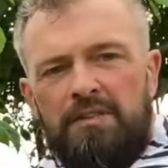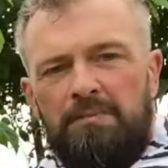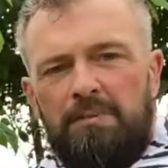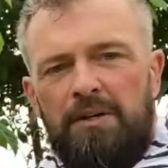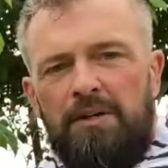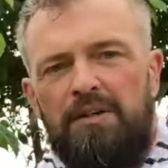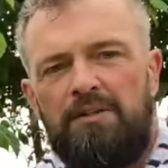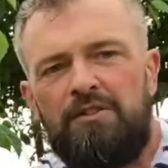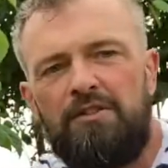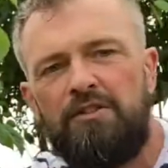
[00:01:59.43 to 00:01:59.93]

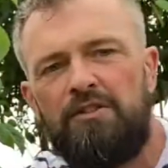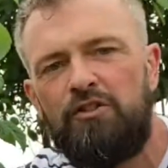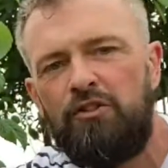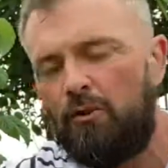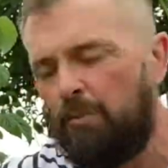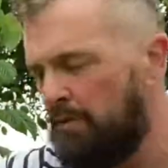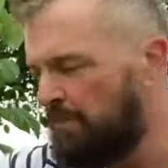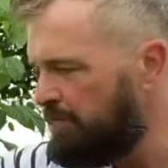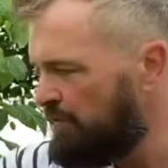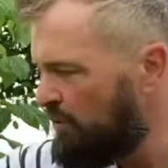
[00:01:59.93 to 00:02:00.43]
spurs at the
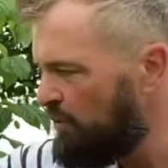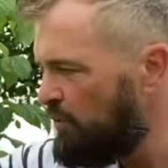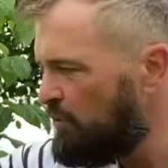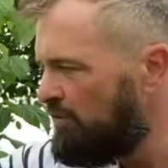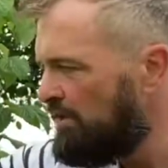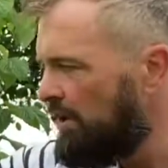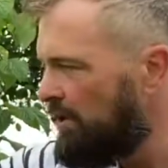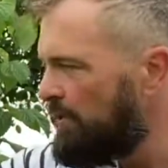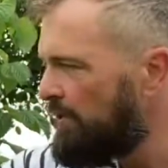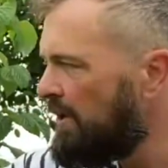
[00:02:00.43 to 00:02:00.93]
top of new
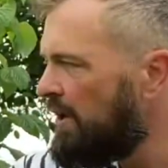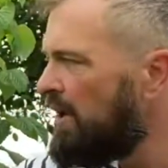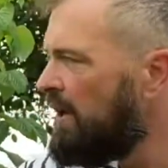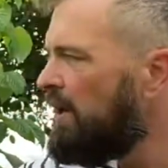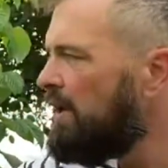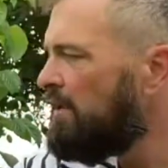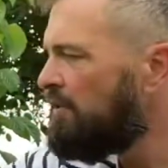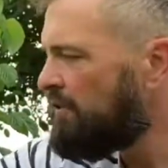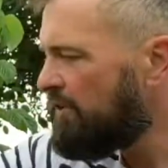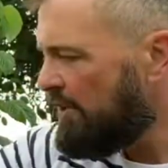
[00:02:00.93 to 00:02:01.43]
growth.
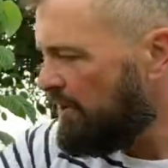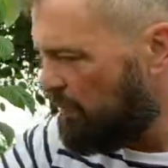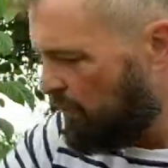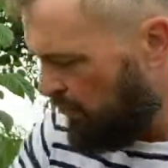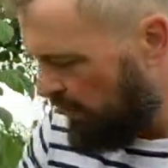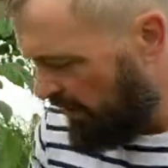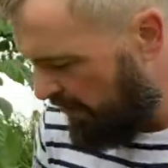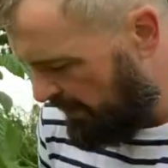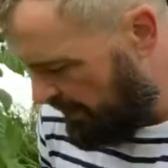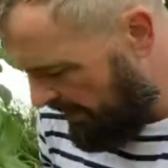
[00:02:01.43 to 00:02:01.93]
So I'm going
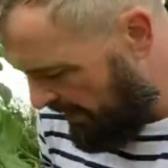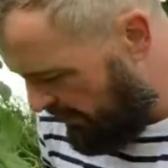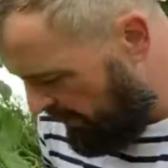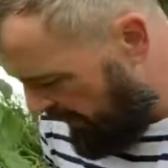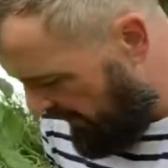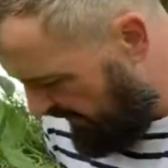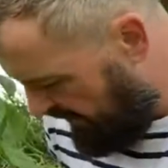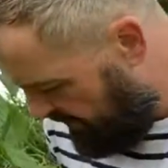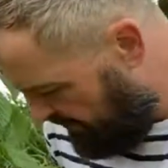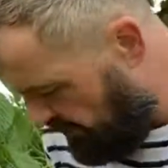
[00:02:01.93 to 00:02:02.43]
to work my
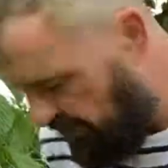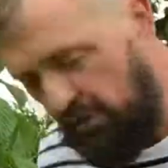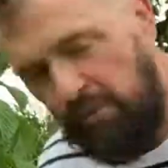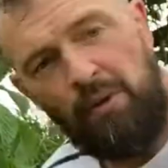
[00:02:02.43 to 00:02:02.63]
way through